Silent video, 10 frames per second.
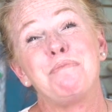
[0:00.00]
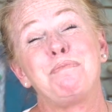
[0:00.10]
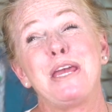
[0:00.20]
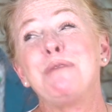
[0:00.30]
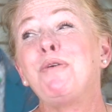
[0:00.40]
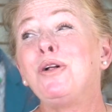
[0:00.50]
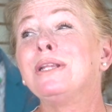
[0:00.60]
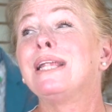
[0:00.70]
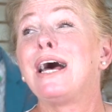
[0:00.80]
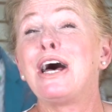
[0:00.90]
People
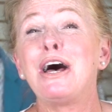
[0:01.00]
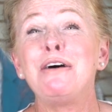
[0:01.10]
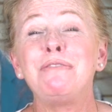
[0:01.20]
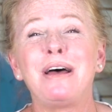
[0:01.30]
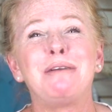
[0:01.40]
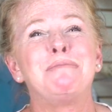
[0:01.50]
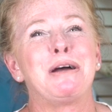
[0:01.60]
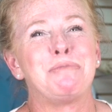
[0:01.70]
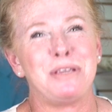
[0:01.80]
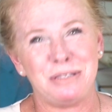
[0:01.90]
love
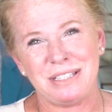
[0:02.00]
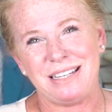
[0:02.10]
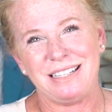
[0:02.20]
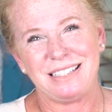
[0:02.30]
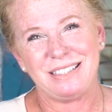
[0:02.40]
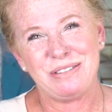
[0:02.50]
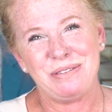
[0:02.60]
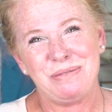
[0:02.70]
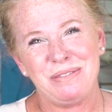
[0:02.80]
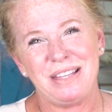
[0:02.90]
my music.
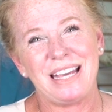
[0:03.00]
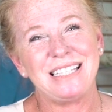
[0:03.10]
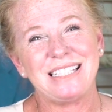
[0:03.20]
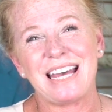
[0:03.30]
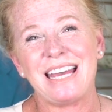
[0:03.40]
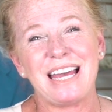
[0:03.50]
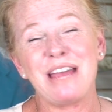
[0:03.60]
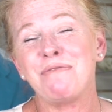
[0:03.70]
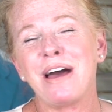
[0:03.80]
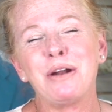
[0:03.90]
They say
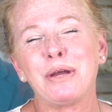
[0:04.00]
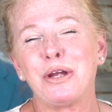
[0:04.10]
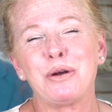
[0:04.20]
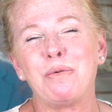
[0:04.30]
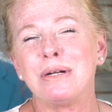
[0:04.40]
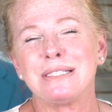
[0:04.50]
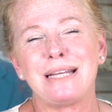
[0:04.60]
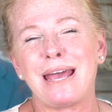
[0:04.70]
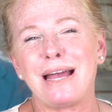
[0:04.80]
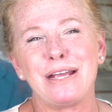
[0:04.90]
if I don't hear it once a
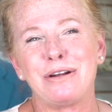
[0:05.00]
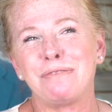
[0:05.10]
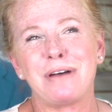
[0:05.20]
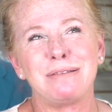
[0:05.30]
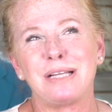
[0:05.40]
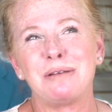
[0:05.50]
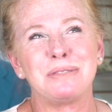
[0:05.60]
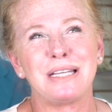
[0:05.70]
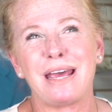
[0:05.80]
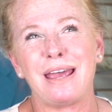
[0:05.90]
day, I hear it 5 times
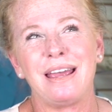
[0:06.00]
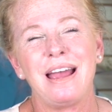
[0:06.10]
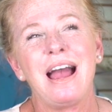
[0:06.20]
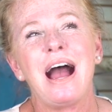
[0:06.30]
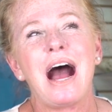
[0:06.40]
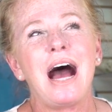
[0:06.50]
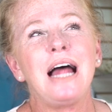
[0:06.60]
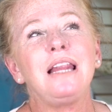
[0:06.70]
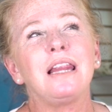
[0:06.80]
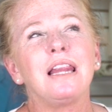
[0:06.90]
a day.
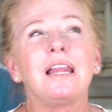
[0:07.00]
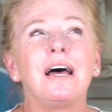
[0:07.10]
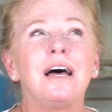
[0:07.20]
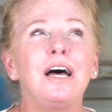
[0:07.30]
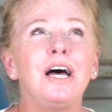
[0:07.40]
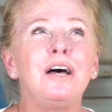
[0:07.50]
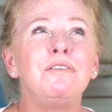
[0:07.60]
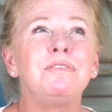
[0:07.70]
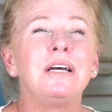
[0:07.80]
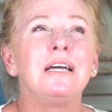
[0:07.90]
I
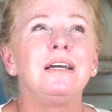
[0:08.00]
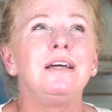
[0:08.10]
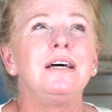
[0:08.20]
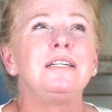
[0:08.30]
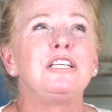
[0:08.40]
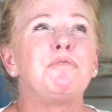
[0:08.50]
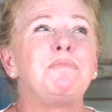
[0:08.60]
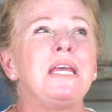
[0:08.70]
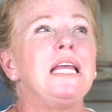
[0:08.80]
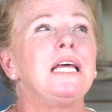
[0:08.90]
love to
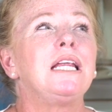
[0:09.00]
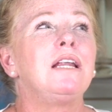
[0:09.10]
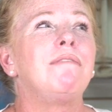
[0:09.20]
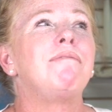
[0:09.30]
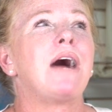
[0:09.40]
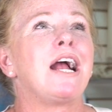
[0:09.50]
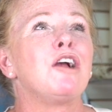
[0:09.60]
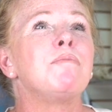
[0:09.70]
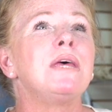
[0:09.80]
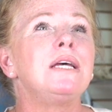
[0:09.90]
be in an
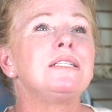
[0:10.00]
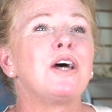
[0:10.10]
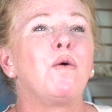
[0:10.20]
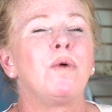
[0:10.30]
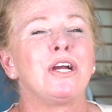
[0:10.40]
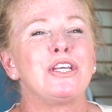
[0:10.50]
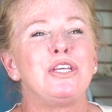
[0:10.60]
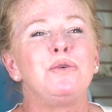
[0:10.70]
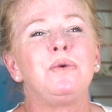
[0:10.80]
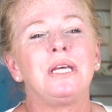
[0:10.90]
environment where
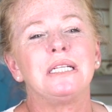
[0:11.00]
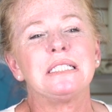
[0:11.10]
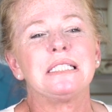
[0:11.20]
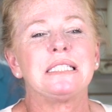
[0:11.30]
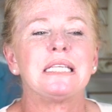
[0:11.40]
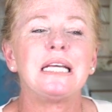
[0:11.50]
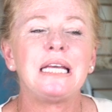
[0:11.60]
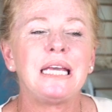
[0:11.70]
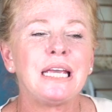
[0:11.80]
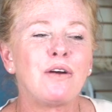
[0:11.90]
you can
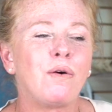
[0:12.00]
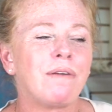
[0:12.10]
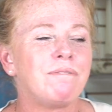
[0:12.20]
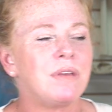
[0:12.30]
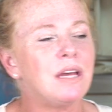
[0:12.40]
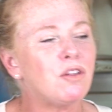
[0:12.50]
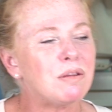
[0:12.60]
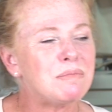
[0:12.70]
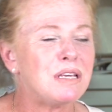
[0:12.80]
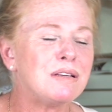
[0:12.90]
sing or feel the
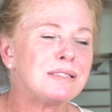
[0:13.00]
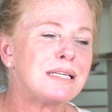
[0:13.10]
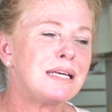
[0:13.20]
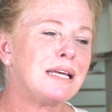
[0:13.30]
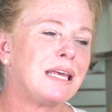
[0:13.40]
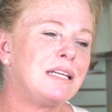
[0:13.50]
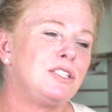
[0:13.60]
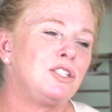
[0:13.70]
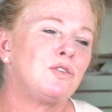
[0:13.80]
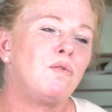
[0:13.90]
music,
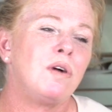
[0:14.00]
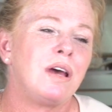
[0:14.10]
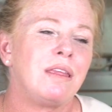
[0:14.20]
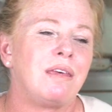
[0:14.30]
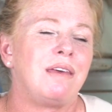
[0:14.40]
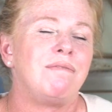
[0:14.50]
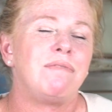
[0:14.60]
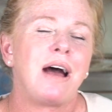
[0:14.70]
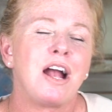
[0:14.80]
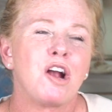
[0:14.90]
enjoy the
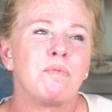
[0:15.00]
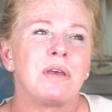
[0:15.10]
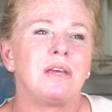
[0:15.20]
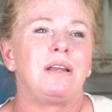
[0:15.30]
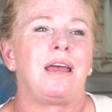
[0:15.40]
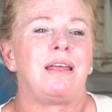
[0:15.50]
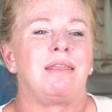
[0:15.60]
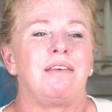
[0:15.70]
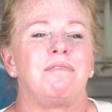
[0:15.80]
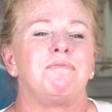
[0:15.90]
environment
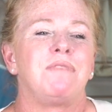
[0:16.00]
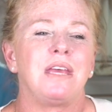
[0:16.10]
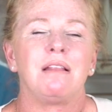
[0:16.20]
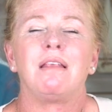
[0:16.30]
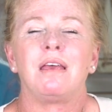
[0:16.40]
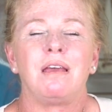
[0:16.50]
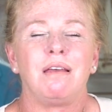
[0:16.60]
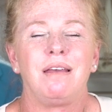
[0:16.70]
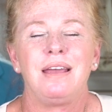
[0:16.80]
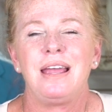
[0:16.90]
and the feeling,
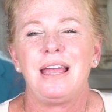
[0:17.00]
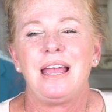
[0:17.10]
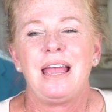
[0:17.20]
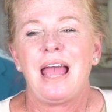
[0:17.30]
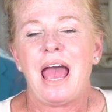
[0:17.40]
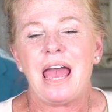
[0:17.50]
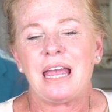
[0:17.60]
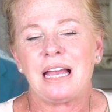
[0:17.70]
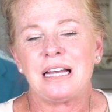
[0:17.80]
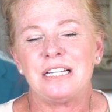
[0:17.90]

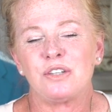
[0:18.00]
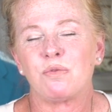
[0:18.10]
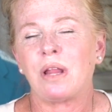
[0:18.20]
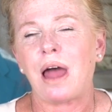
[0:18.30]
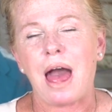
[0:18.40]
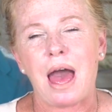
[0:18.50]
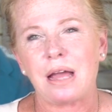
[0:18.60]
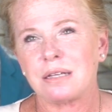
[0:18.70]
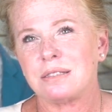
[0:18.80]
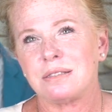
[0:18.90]
and
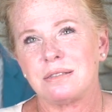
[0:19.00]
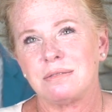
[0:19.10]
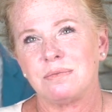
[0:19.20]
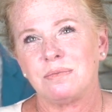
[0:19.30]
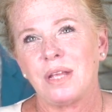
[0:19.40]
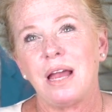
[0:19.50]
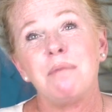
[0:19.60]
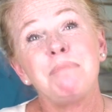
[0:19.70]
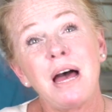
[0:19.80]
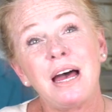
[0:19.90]
relax.
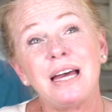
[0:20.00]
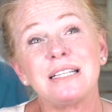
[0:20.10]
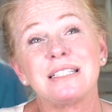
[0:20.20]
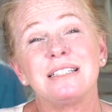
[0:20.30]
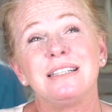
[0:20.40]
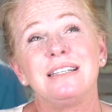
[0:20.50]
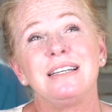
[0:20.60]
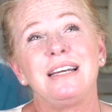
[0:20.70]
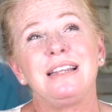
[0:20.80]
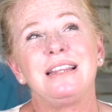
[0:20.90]
But
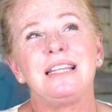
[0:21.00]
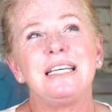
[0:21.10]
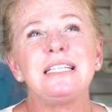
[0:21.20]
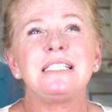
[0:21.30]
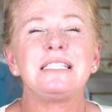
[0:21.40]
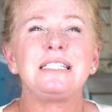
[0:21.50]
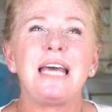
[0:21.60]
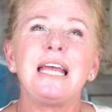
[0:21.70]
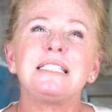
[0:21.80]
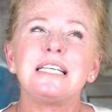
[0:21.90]
this
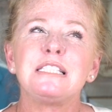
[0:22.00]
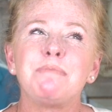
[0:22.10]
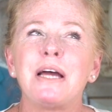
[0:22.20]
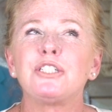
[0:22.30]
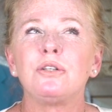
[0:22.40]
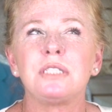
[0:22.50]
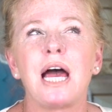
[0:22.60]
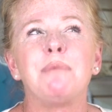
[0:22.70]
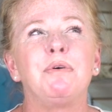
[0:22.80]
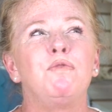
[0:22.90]
takes a special
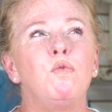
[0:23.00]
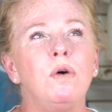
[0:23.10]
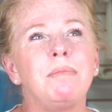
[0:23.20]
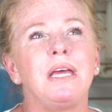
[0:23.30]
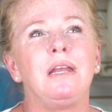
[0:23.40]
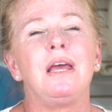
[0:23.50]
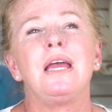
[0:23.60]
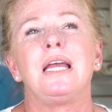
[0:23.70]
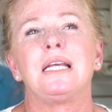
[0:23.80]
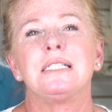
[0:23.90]
type of woman.
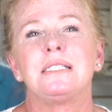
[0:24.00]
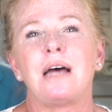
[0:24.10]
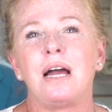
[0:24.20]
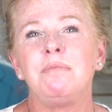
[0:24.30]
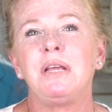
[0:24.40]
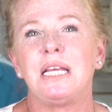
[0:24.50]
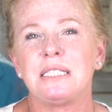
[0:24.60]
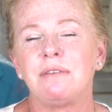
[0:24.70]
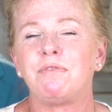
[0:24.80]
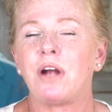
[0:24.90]
Consignment
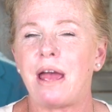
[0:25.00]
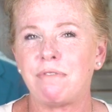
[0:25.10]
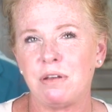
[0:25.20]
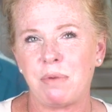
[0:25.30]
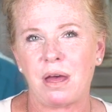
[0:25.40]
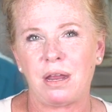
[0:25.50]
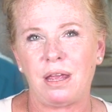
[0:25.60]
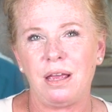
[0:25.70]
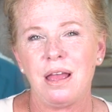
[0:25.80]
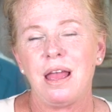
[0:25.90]
isn't for everybody.